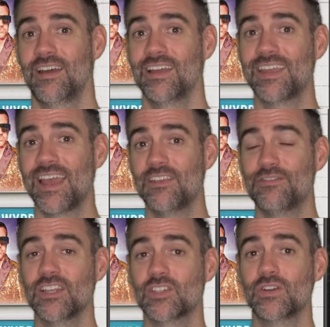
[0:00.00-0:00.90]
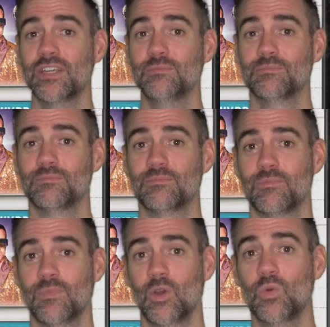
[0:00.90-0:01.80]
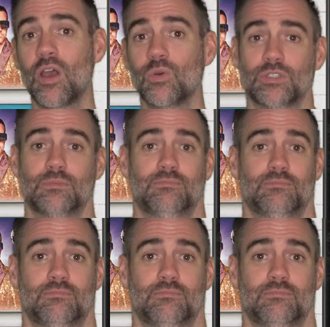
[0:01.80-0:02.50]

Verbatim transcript: and get the victory? Who knows?